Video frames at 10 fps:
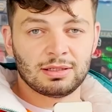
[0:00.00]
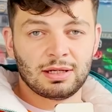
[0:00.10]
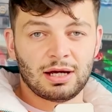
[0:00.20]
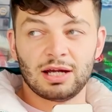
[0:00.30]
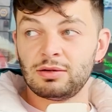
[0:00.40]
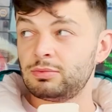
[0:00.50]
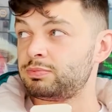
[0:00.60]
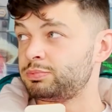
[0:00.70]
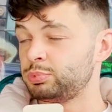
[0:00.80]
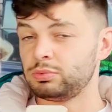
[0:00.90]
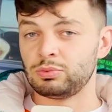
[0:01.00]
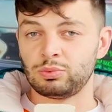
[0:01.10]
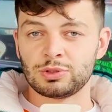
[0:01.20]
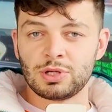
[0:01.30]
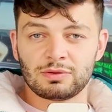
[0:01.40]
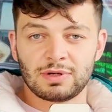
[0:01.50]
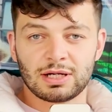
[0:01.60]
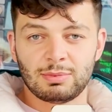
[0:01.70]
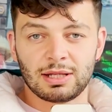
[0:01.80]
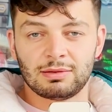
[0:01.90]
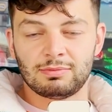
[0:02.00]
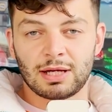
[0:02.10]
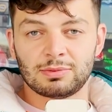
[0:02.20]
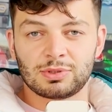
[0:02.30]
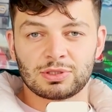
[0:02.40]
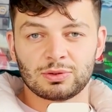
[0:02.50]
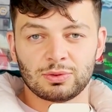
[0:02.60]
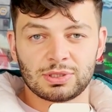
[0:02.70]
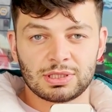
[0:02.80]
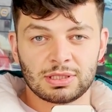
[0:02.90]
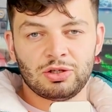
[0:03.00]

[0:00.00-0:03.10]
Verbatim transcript: I would not recommend Madame Tussauds.